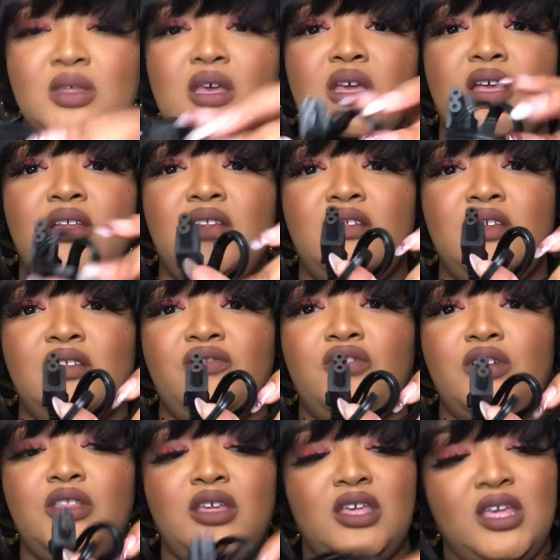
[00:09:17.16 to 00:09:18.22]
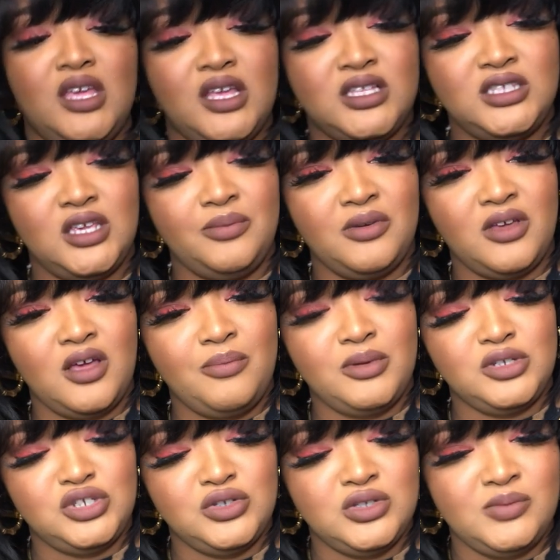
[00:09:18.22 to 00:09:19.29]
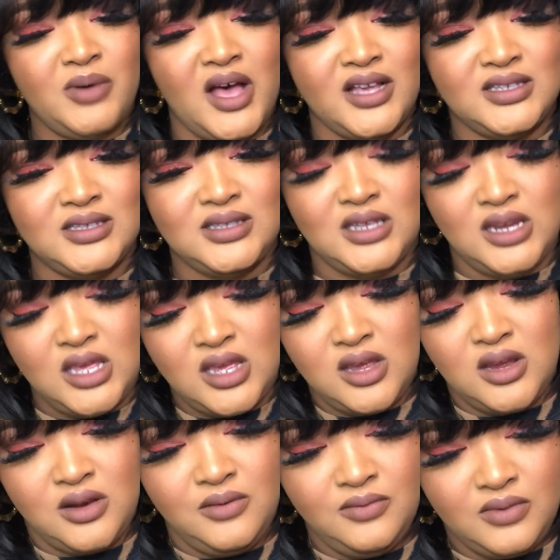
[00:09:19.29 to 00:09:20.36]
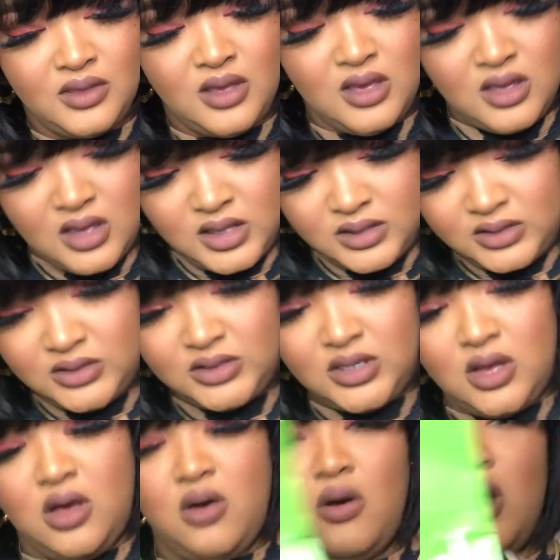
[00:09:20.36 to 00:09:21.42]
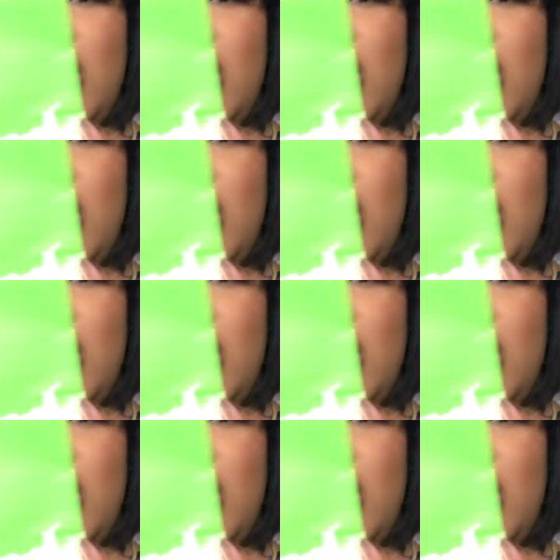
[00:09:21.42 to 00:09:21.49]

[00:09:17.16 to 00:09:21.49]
and, and for the kids, keep a couple juice boxes in here. So